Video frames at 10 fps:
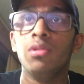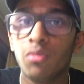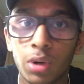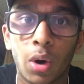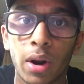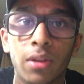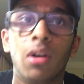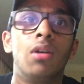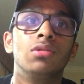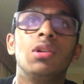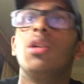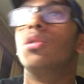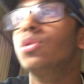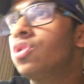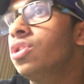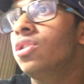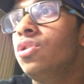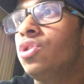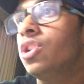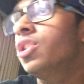We going on the halls, oh, you should
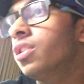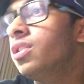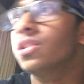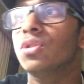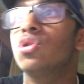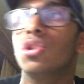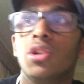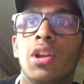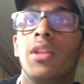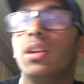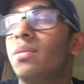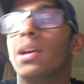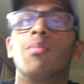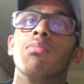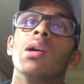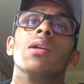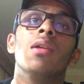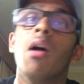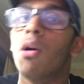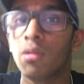have done this, you should have done, and I'm like, bruh,
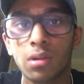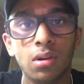no.